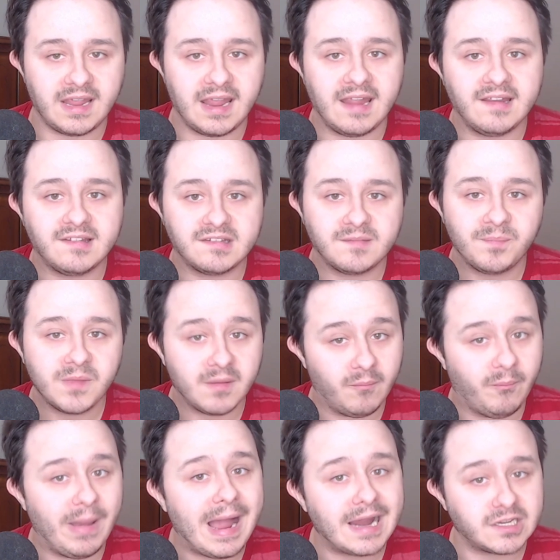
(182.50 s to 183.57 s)
case,
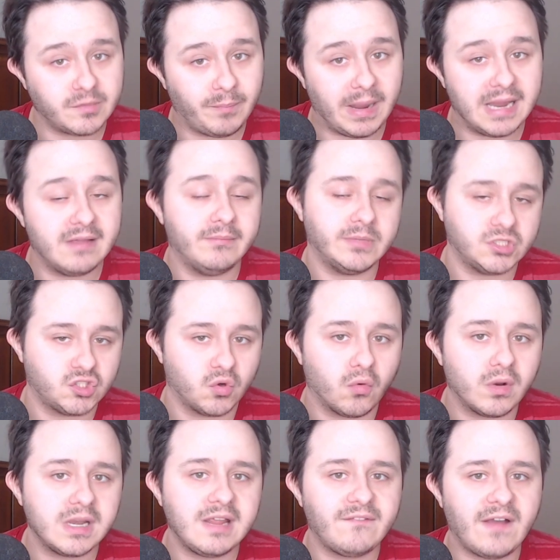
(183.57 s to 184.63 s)
backed by a
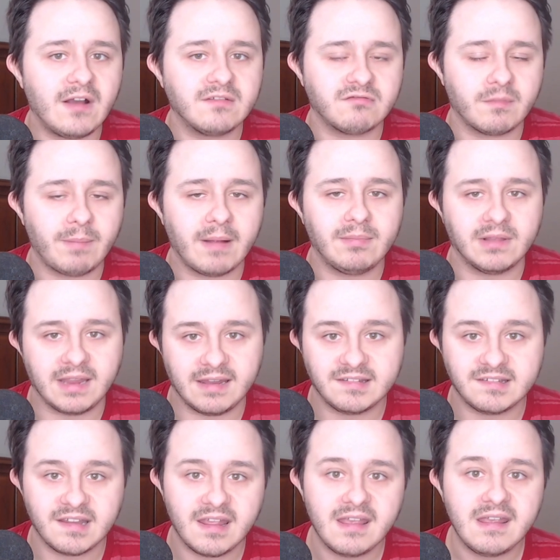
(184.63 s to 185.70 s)
majority of House
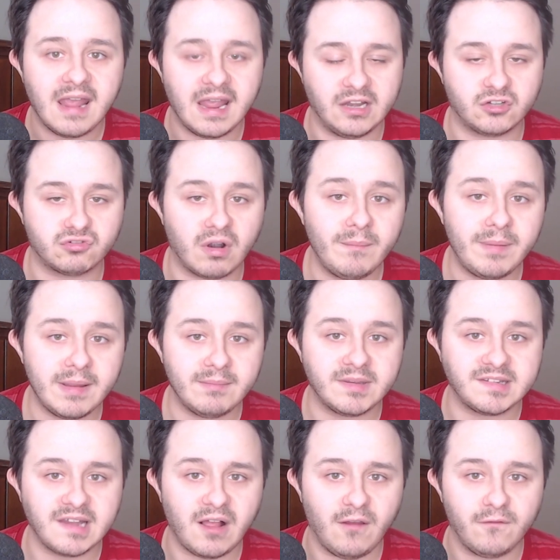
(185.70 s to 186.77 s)
Republicans and Trump
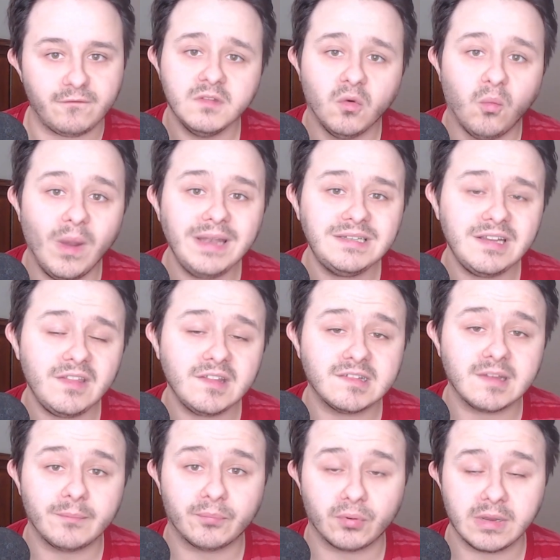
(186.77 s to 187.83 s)
himself, went to the
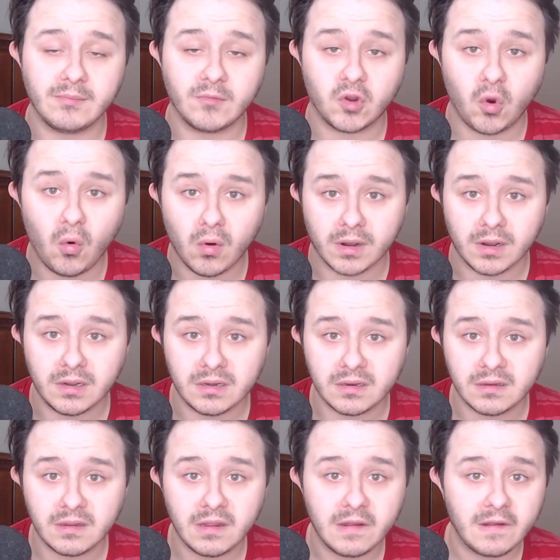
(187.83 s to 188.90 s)
Supreme Court,
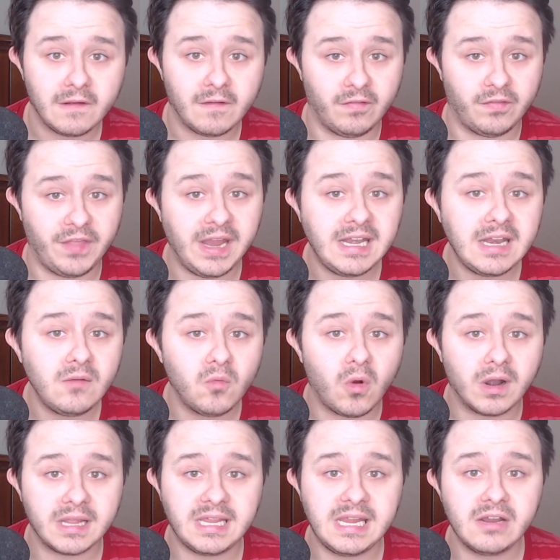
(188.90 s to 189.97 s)
they didn't
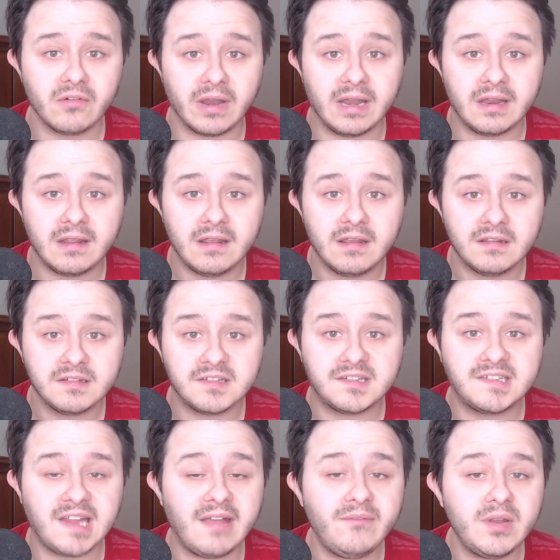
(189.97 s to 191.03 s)
want to hear it.
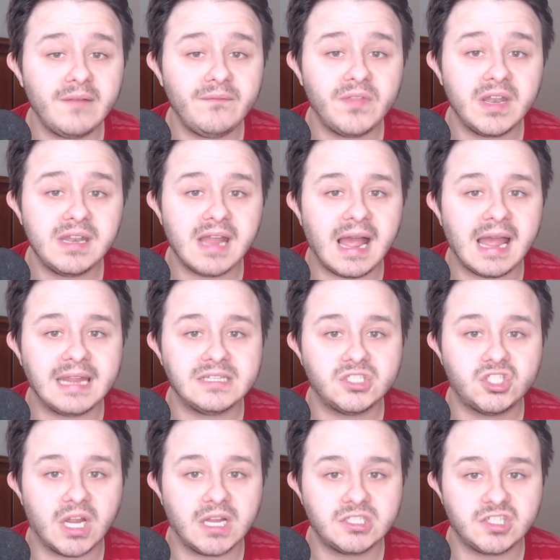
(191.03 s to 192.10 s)
Seven of the nine
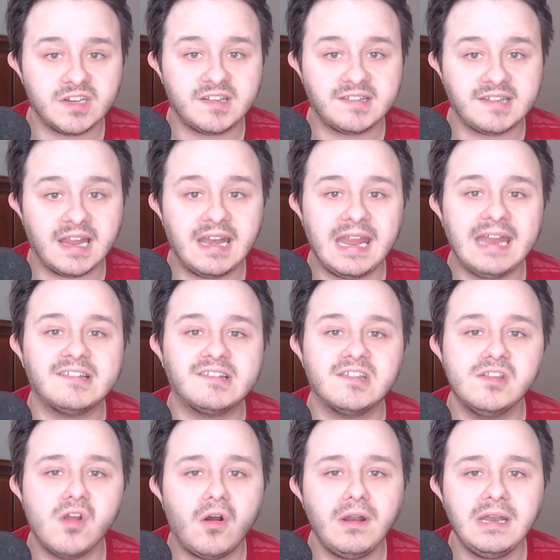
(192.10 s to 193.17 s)
judges said it's
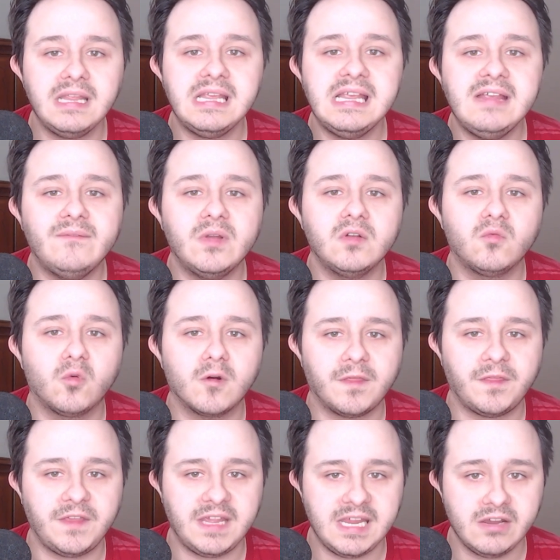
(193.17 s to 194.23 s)
not even
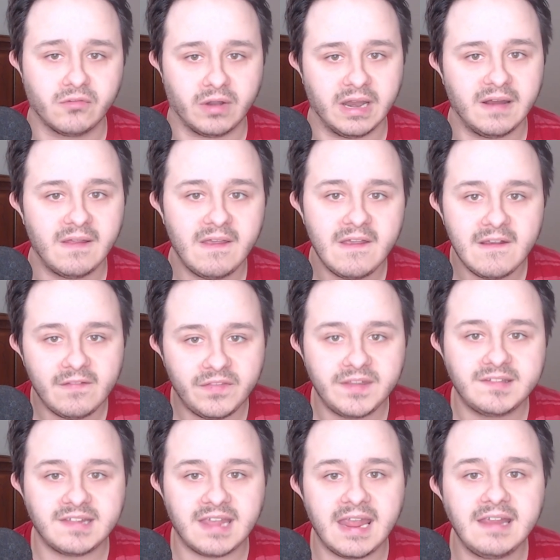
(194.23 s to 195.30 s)
worth hearing.
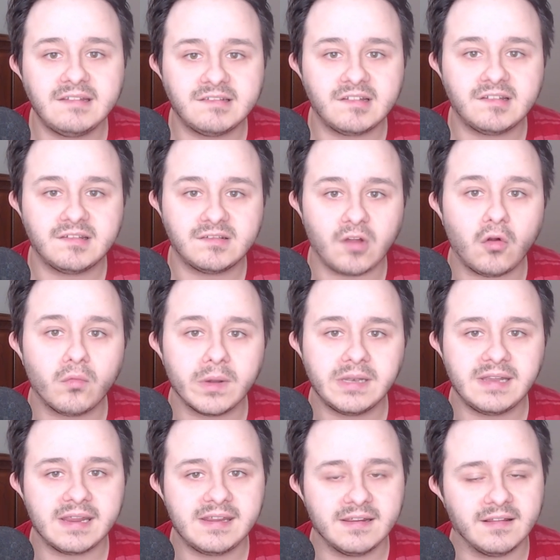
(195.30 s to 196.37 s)
This case is so
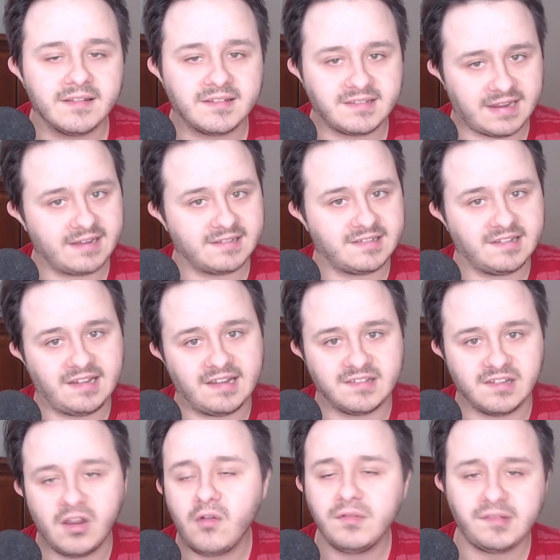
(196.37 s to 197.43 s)
ridiculous. Texas has
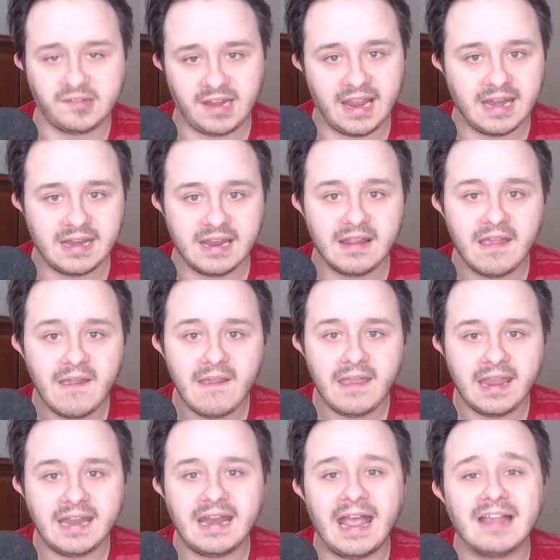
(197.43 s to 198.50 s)
no standing.
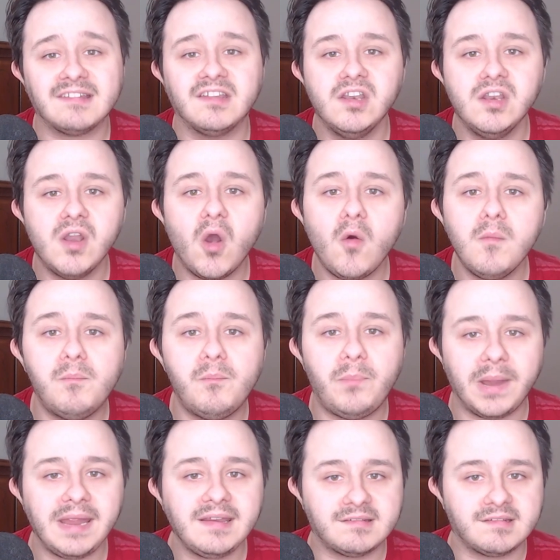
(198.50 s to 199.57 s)
It has no
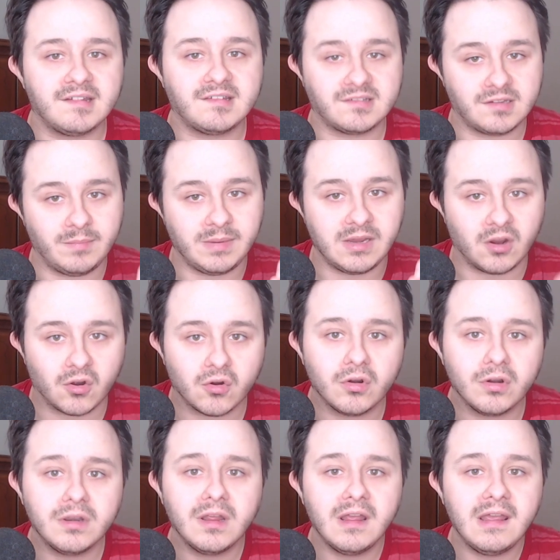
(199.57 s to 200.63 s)
basis to be
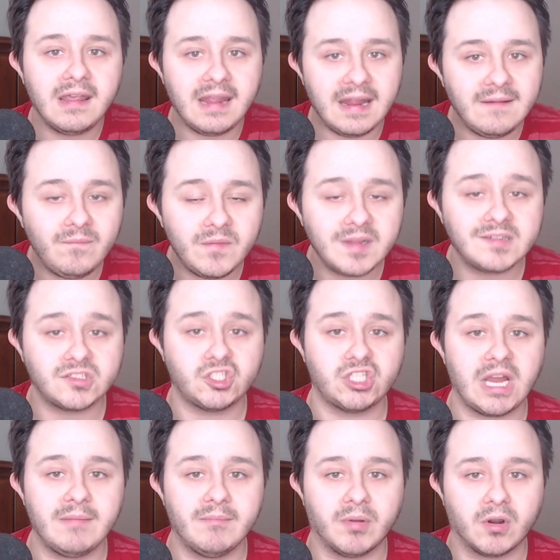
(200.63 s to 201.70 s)
heard in this
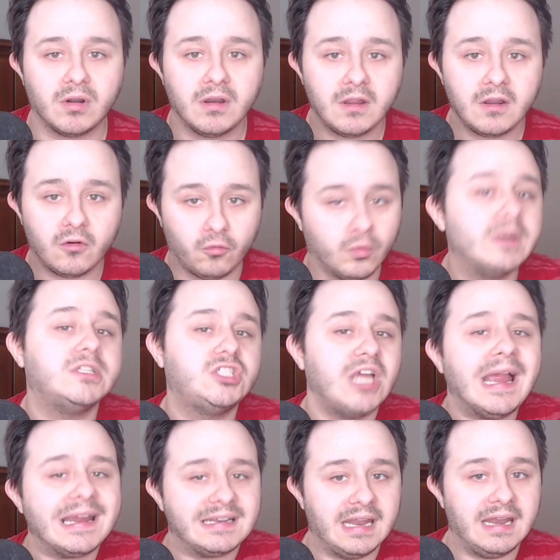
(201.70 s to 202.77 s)
chamber.
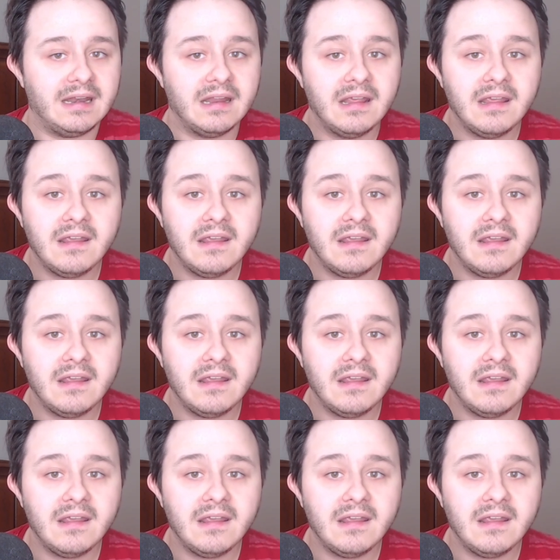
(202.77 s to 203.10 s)
Reject it.